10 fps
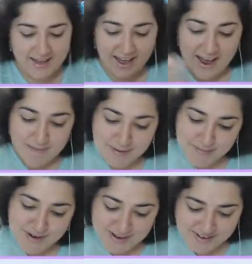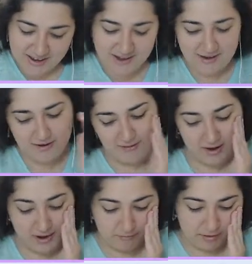Happy birthday!
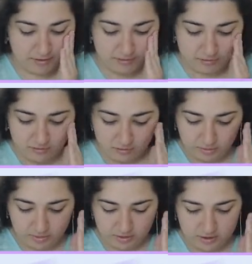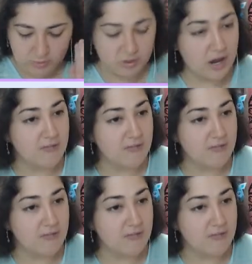Alright, well let's do the thing. We have